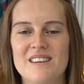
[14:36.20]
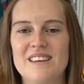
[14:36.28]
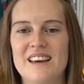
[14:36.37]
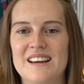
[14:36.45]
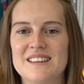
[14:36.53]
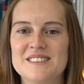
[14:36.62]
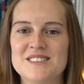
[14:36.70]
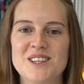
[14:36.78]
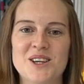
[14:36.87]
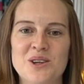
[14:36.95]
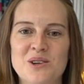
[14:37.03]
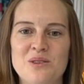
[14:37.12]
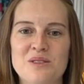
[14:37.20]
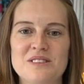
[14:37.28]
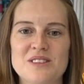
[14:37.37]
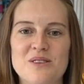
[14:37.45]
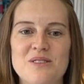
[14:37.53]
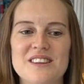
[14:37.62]
Yeah. So
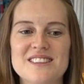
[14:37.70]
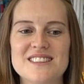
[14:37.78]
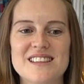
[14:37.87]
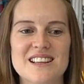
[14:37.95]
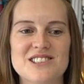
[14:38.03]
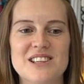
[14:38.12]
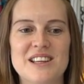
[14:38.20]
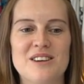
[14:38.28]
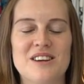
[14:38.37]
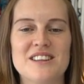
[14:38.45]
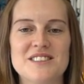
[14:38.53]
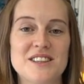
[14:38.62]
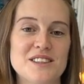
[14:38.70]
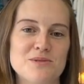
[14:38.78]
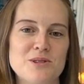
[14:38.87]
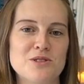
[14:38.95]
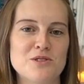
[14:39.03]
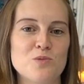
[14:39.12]
so this is actually looking at six
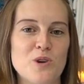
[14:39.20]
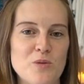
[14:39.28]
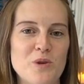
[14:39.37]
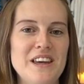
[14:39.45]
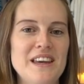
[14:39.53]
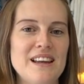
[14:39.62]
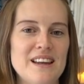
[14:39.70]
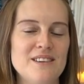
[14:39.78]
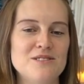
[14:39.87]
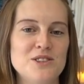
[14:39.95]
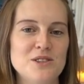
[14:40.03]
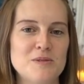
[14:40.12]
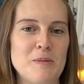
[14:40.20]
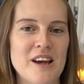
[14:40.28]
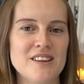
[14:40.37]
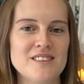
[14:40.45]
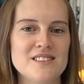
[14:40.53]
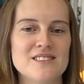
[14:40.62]
reasons why we love to use
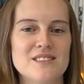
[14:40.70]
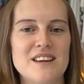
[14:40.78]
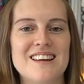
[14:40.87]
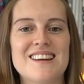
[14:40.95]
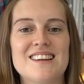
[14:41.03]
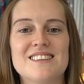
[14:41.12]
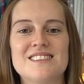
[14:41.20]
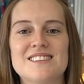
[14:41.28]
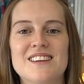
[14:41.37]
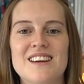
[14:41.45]
patterns, and